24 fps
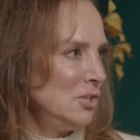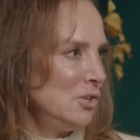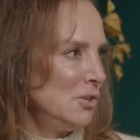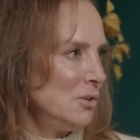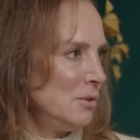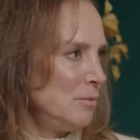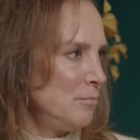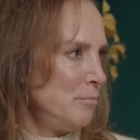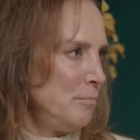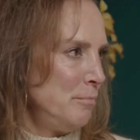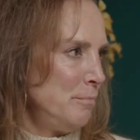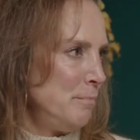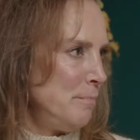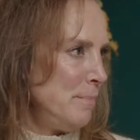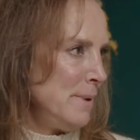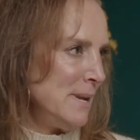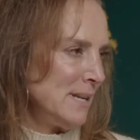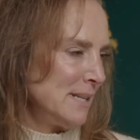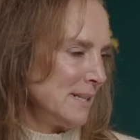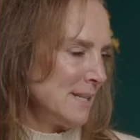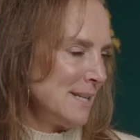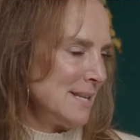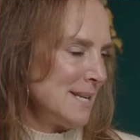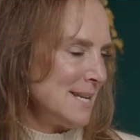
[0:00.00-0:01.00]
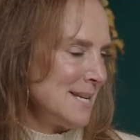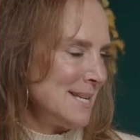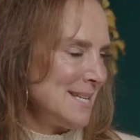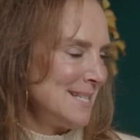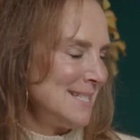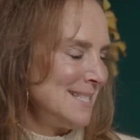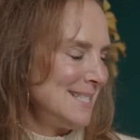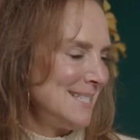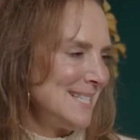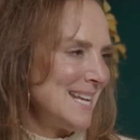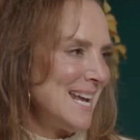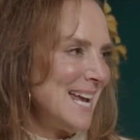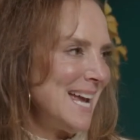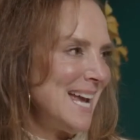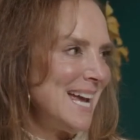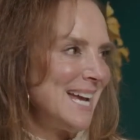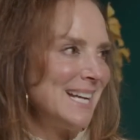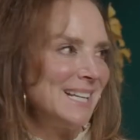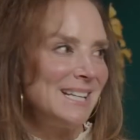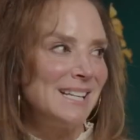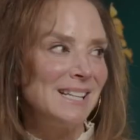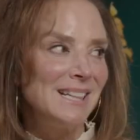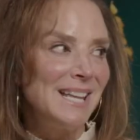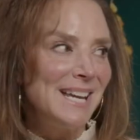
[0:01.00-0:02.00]
your biggest
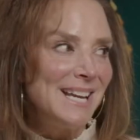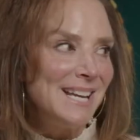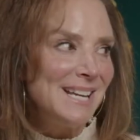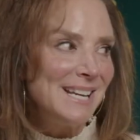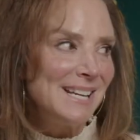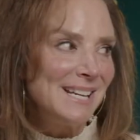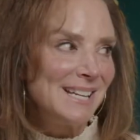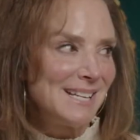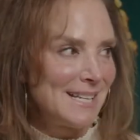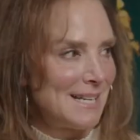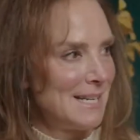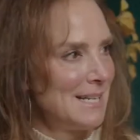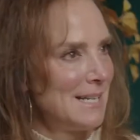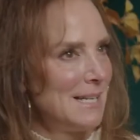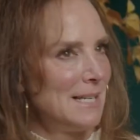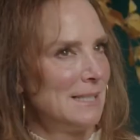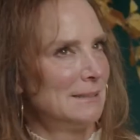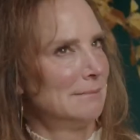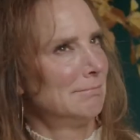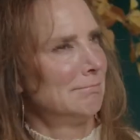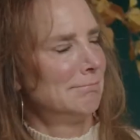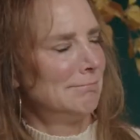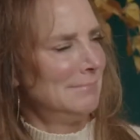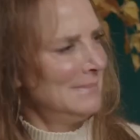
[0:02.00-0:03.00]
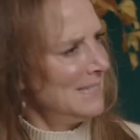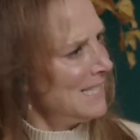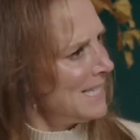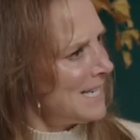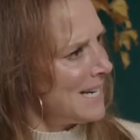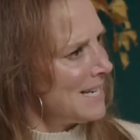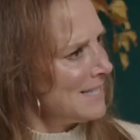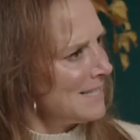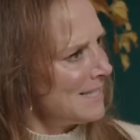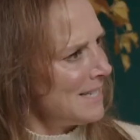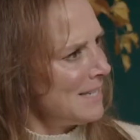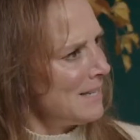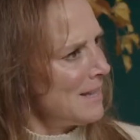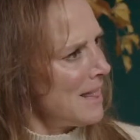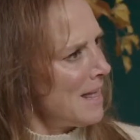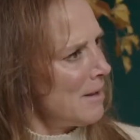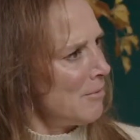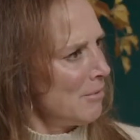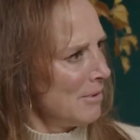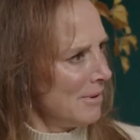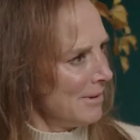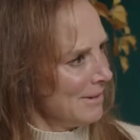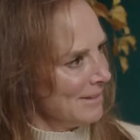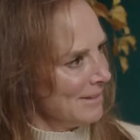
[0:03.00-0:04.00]
accolade? Did I say that?